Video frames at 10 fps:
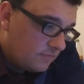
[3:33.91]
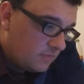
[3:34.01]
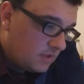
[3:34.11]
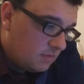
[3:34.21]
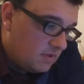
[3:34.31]

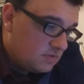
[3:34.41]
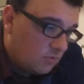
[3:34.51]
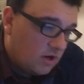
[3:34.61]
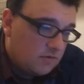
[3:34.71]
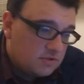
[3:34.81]
It means
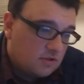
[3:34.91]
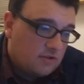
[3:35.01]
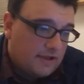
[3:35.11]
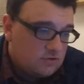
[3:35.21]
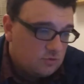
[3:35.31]
more hours in the
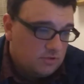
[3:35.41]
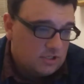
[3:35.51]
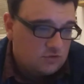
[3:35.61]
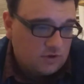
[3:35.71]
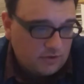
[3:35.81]
classroom, and
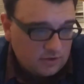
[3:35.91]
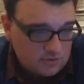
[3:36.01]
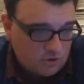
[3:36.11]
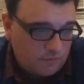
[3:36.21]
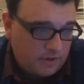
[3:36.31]
district leaders
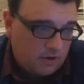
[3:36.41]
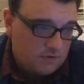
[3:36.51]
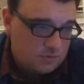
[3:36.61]
hope parents